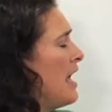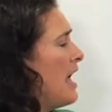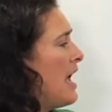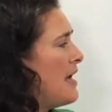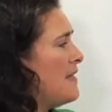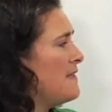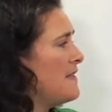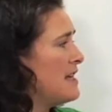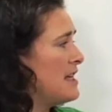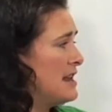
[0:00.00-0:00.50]

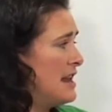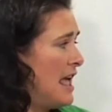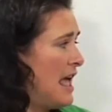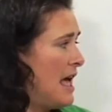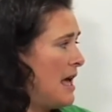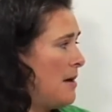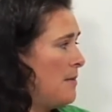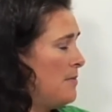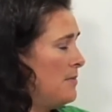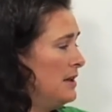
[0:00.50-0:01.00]
And then
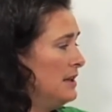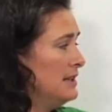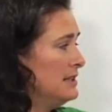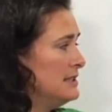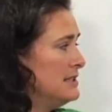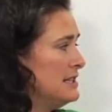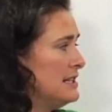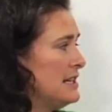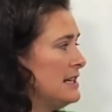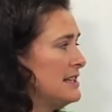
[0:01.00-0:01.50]

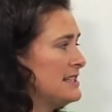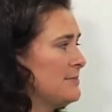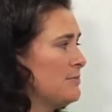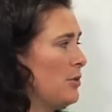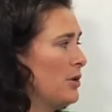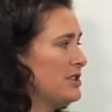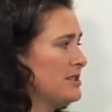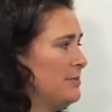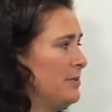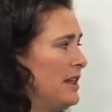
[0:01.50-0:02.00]
MD is
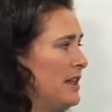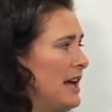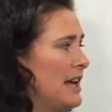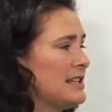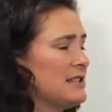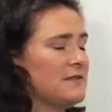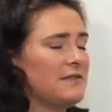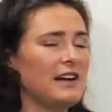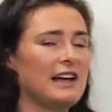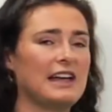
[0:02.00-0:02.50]
multiplying,
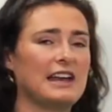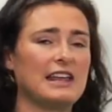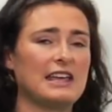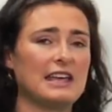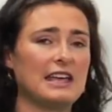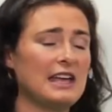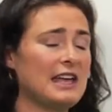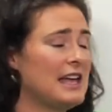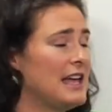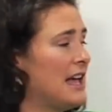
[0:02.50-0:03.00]

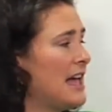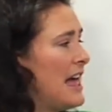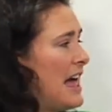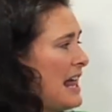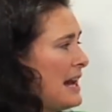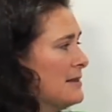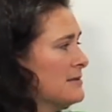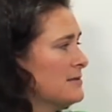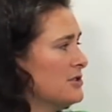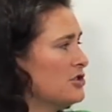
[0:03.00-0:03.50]
dividing
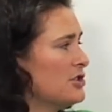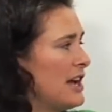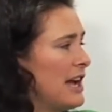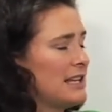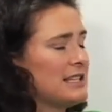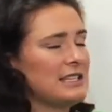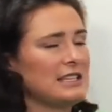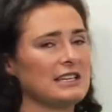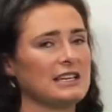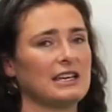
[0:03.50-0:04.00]
adding,
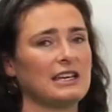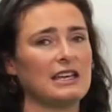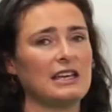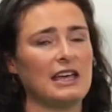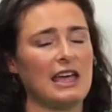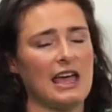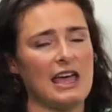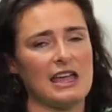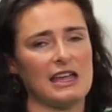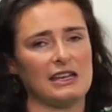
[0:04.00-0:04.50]
subtracting
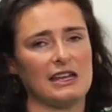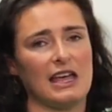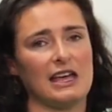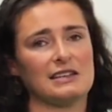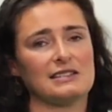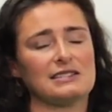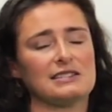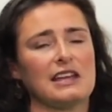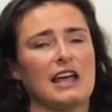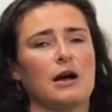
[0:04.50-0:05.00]
A and
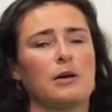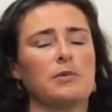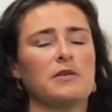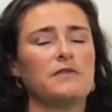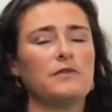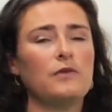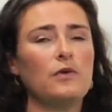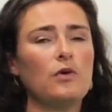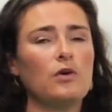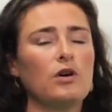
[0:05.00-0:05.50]
S. Now,
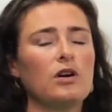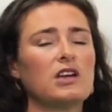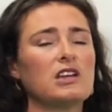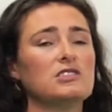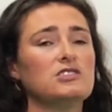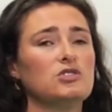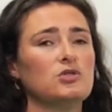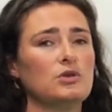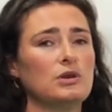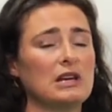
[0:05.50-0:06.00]
before you
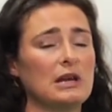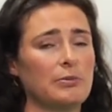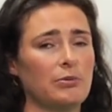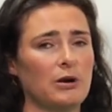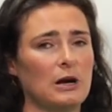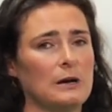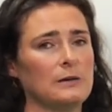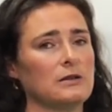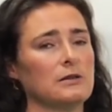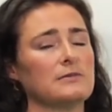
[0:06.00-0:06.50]
do any
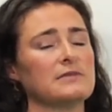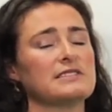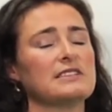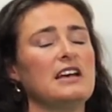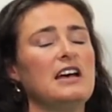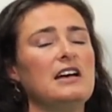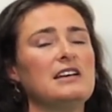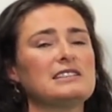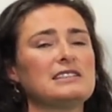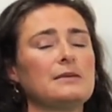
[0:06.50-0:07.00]
problems,
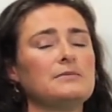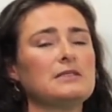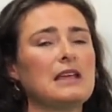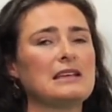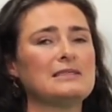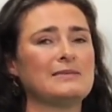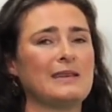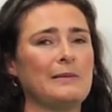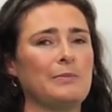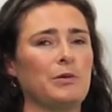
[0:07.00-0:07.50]

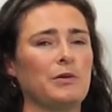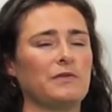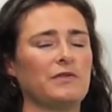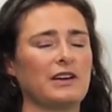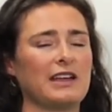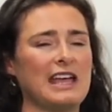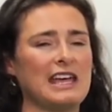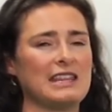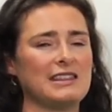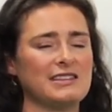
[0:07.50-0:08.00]
sometimes people
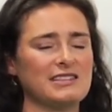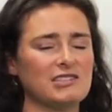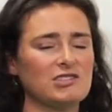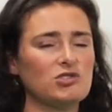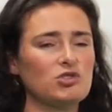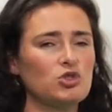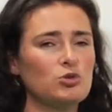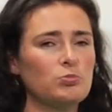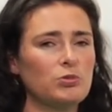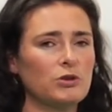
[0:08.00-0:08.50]
forget this
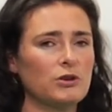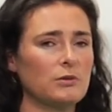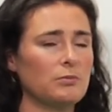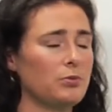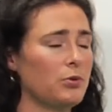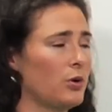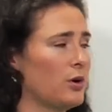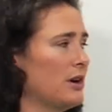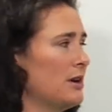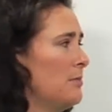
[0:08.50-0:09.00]
super
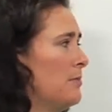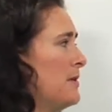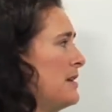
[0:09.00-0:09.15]
important